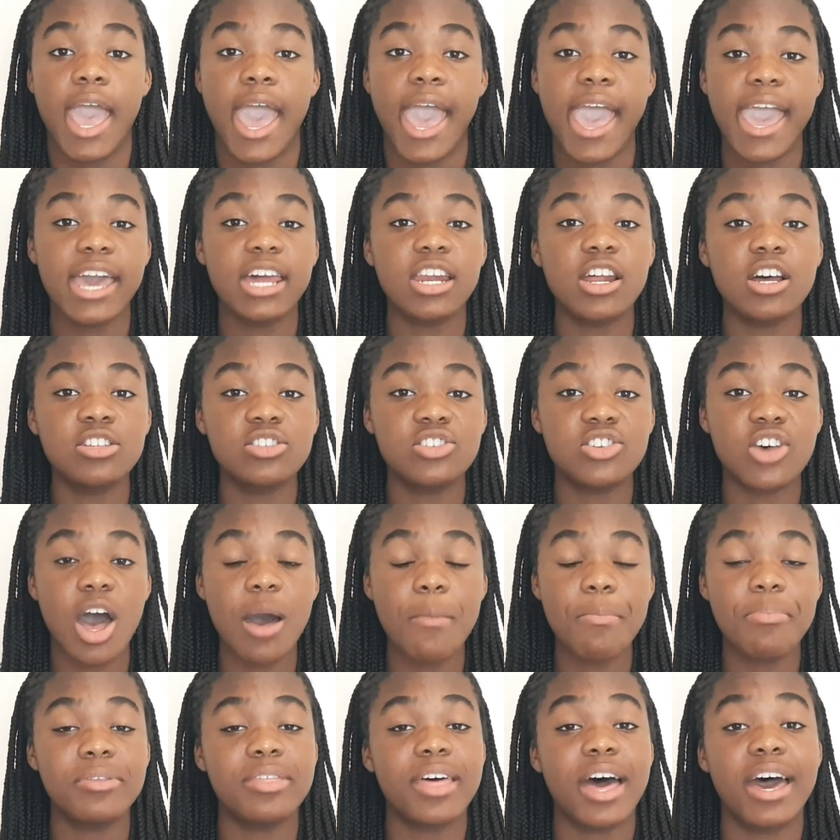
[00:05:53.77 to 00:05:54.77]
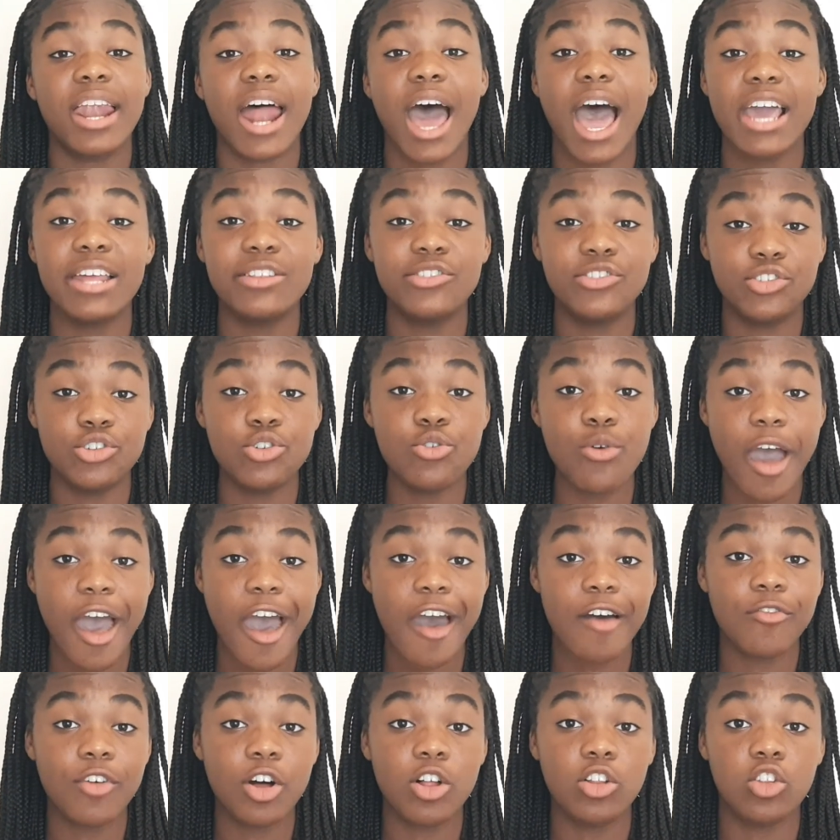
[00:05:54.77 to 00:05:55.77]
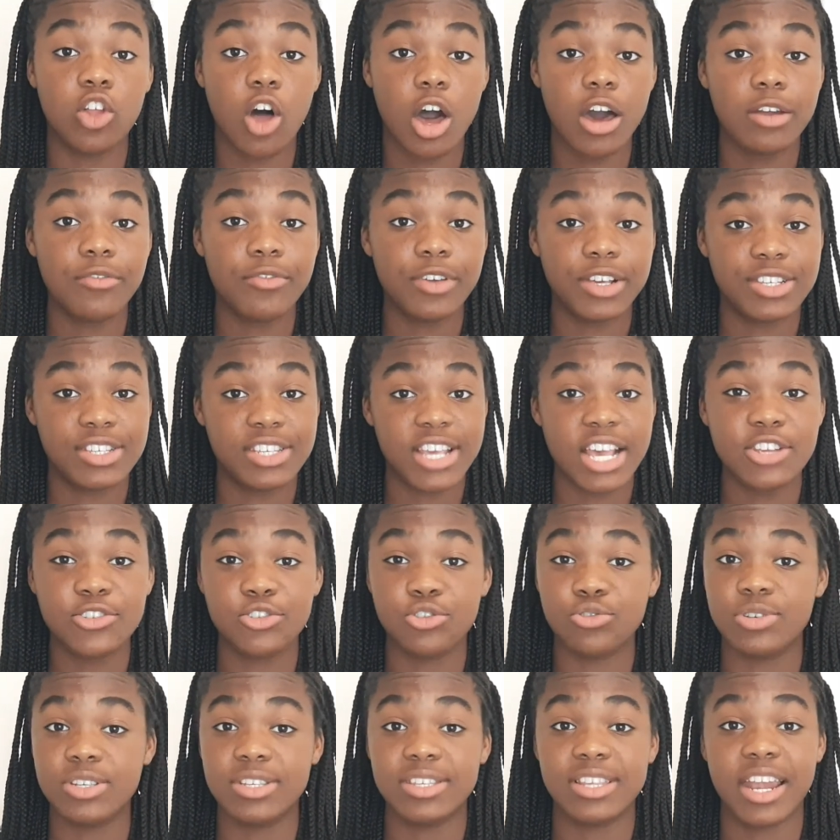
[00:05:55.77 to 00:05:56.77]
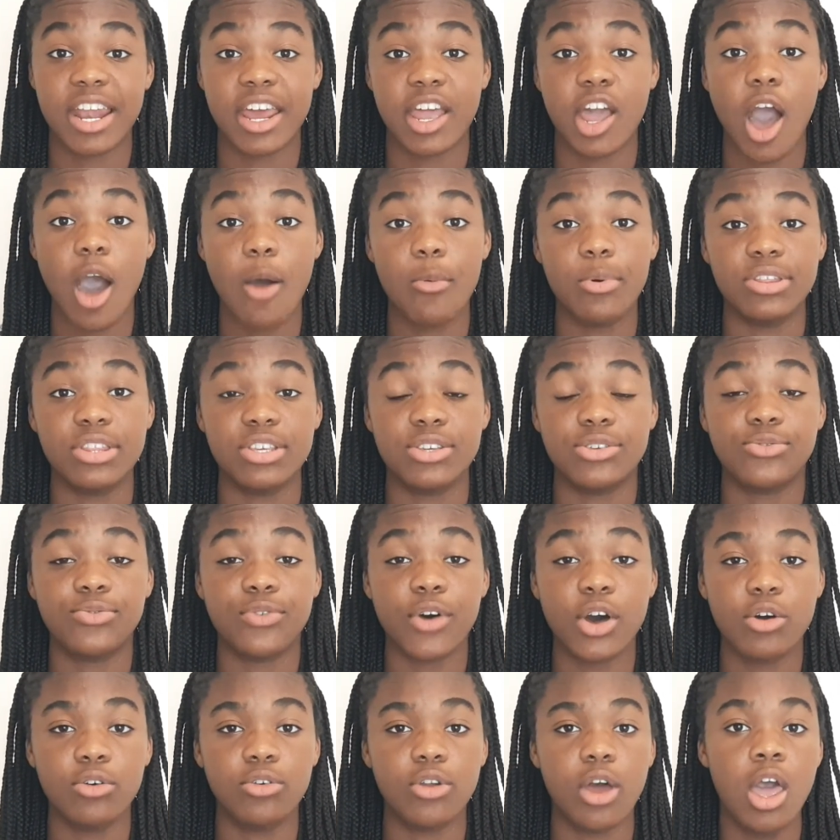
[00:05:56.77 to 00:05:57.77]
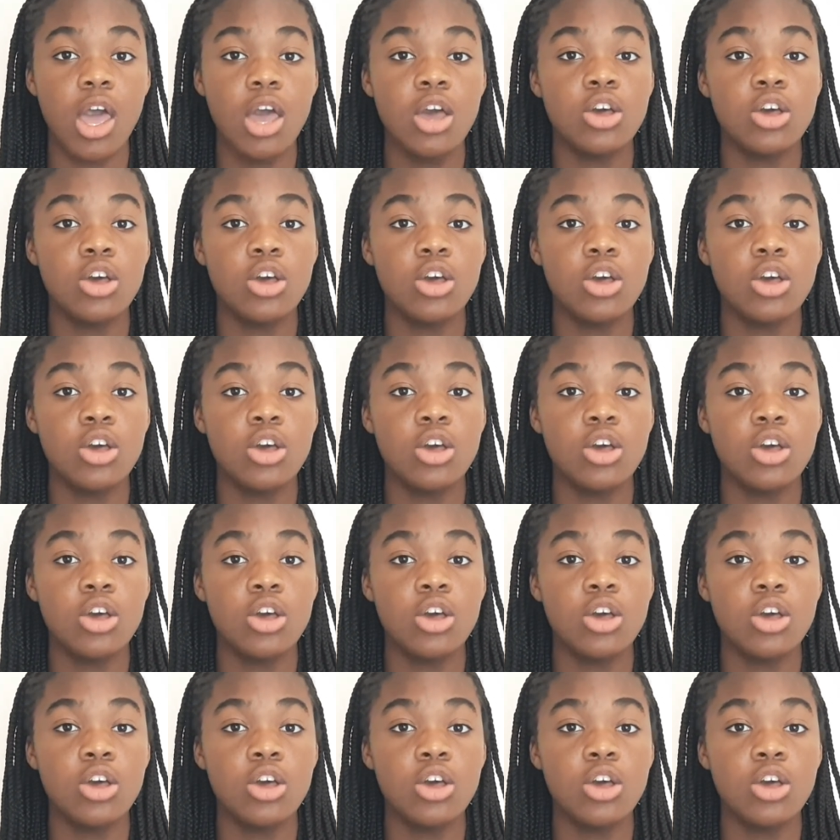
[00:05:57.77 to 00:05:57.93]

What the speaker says: And on top of that, I do have a lot of accessories that I got with this phone.